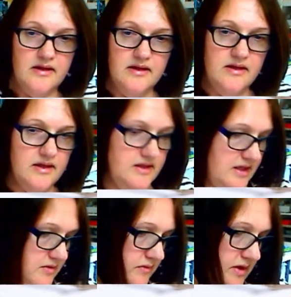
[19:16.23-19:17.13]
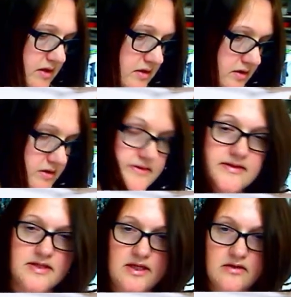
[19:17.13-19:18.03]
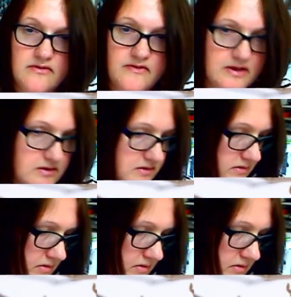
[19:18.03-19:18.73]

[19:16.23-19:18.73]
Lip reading: And then on his tail feather,